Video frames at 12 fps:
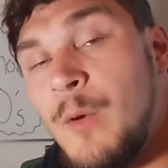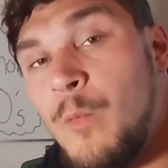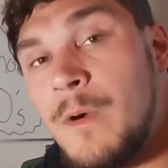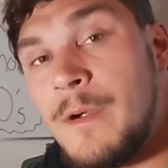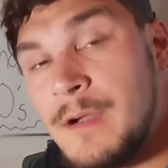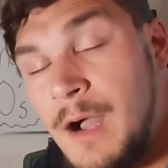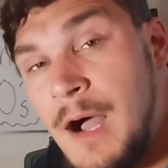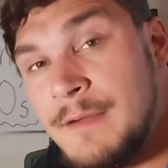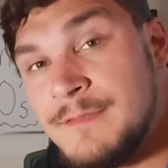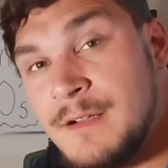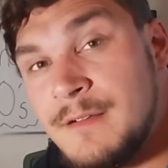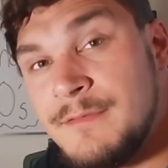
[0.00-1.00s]
Work
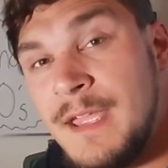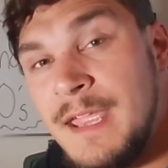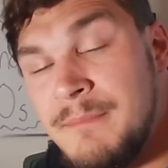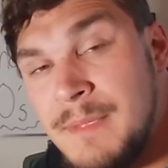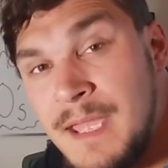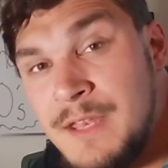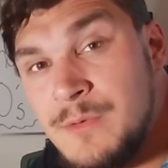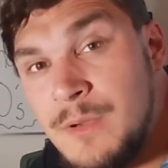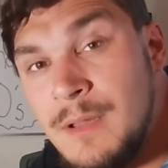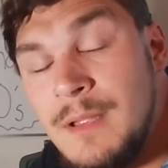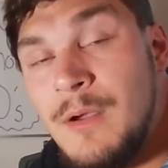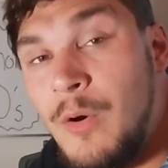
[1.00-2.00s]
off of a
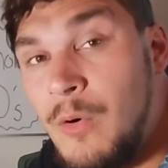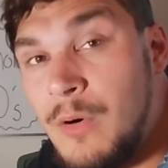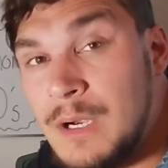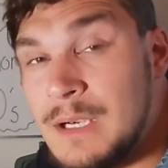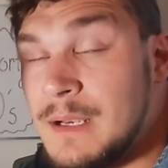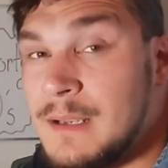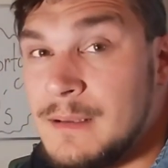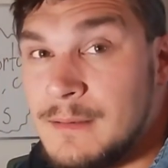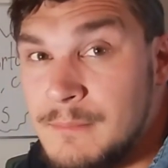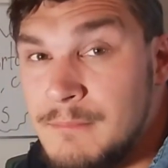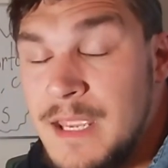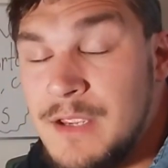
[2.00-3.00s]
manual or
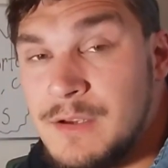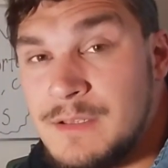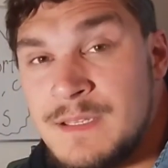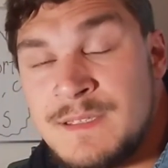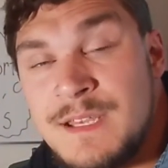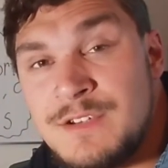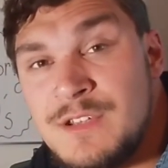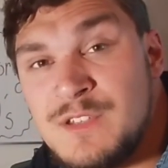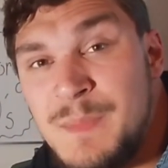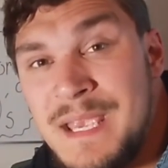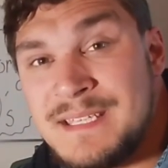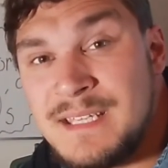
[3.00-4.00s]
make good
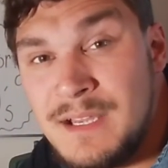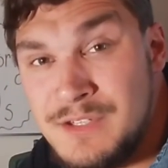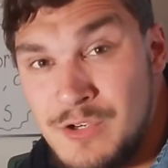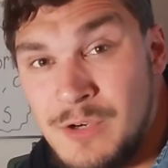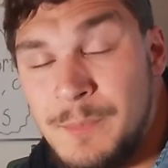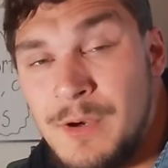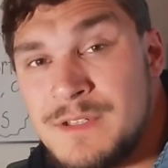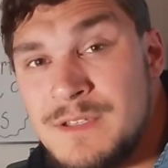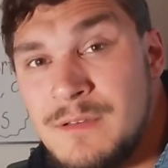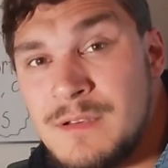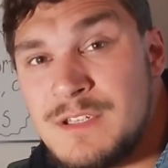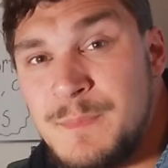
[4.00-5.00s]
decisions based on your
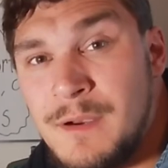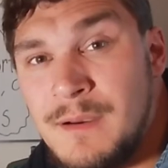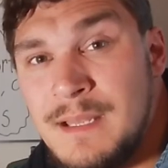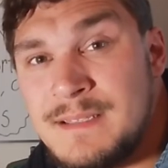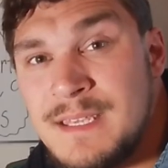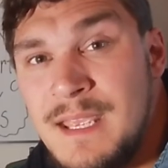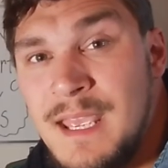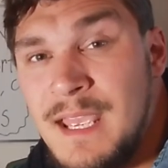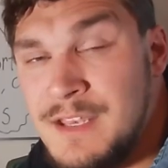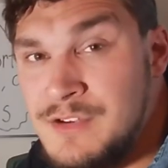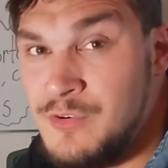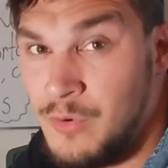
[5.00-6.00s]
personal experience
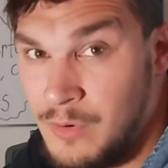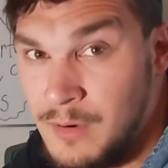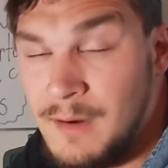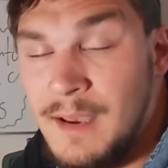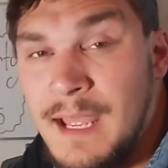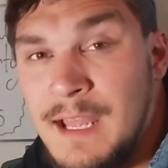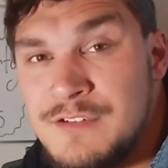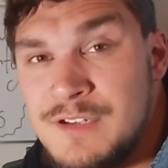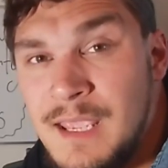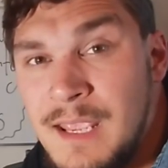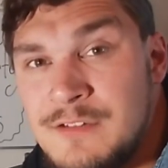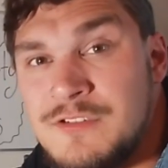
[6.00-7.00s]
and your
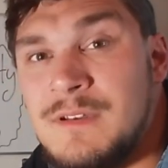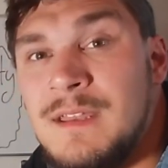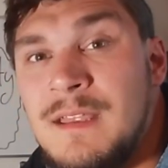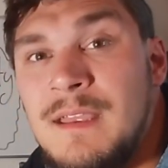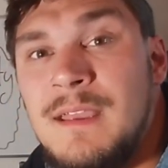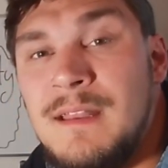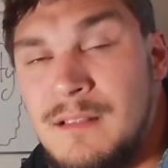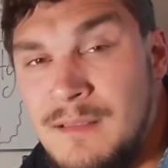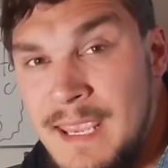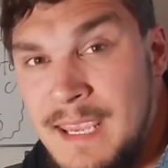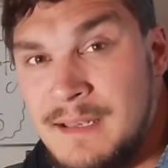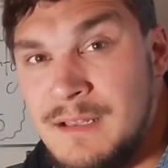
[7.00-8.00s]
education in
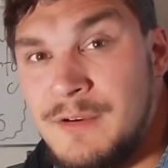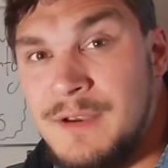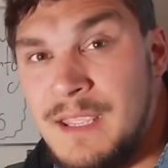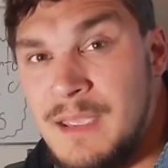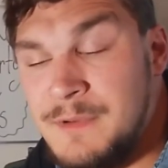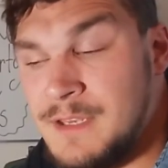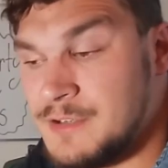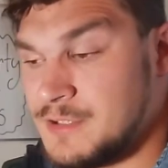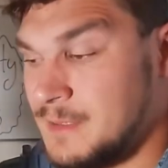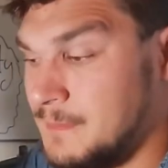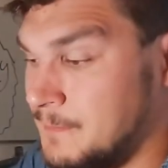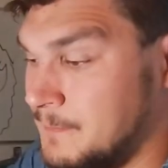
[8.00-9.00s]
hand loading ammunition.